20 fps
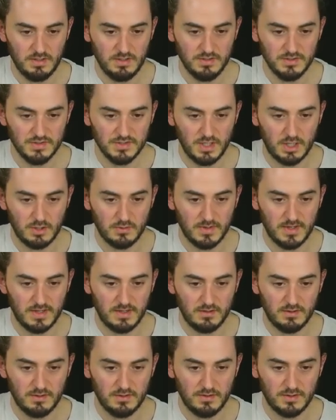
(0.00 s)
So
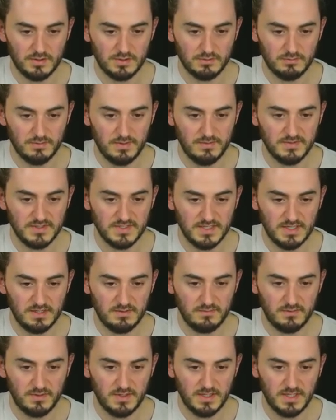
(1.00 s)
the
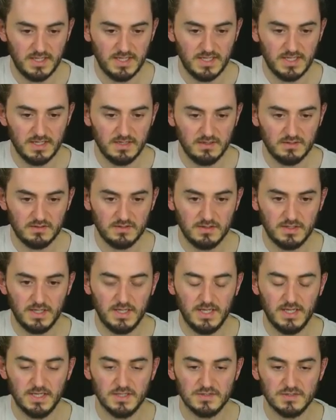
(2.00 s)
derivative here
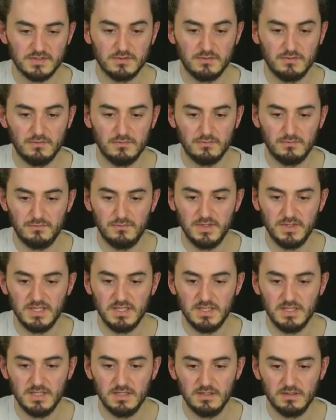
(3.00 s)
is
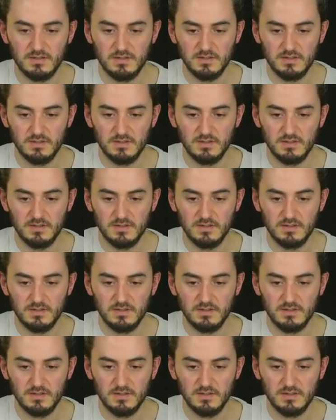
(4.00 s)
v